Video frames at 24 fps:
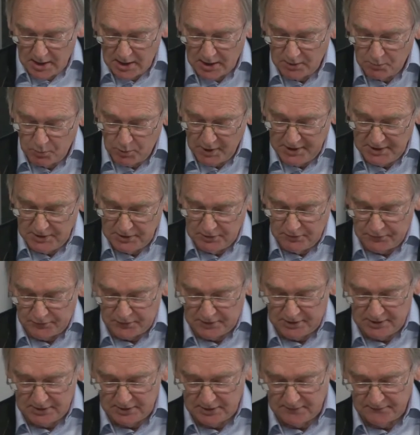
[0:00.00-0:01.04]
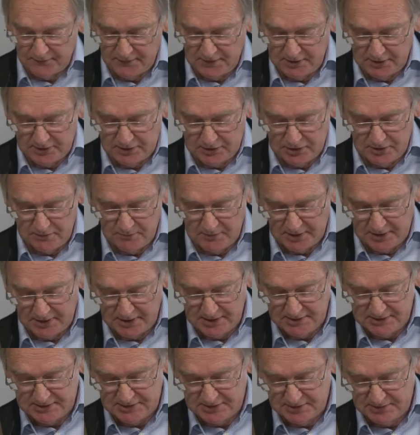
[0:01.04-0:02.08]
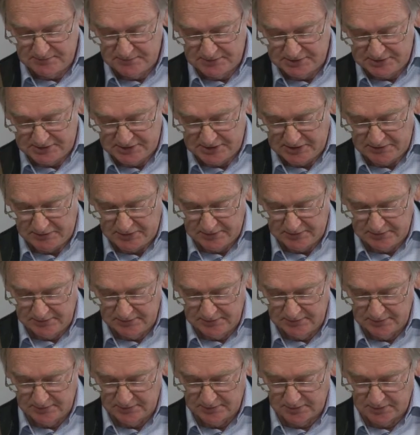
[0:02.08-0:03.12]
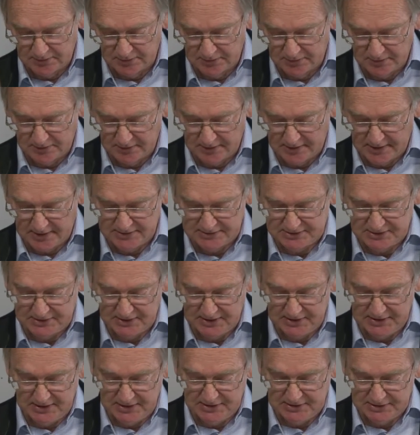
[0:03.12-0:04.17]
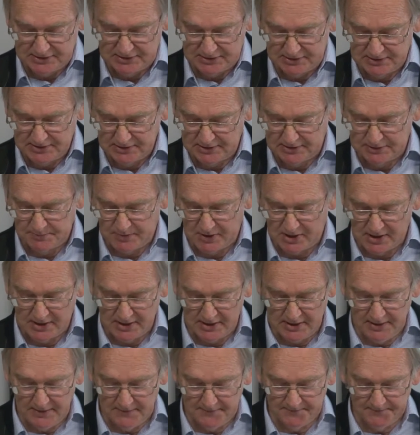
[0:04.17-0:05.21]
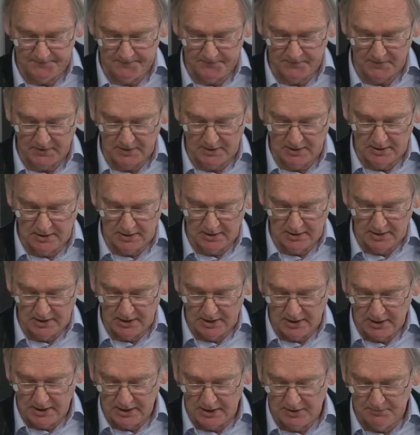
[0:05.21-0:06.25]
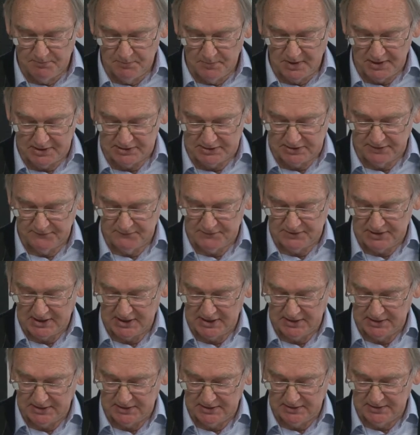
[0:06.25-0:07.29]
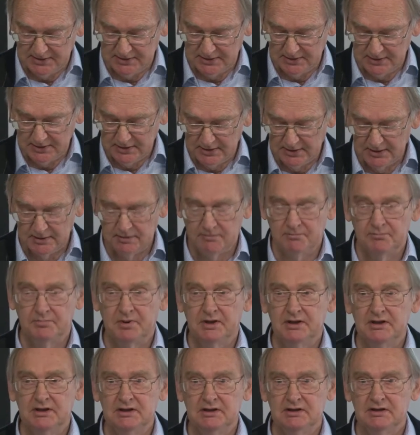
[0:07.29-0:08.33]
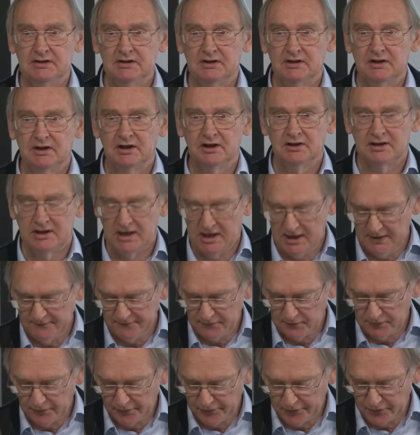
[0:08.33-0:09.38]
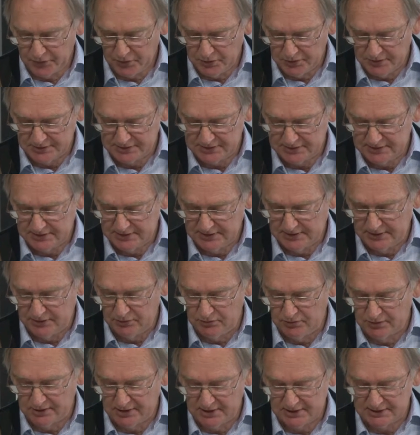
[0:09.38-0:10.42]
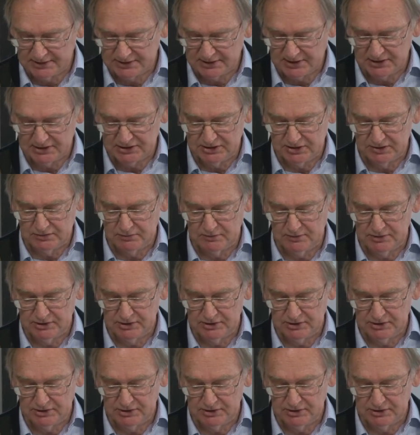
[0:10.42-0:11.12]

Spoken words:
And when you think of the accumulating material as the years ticked by, it must have taken been careful thought and organisation to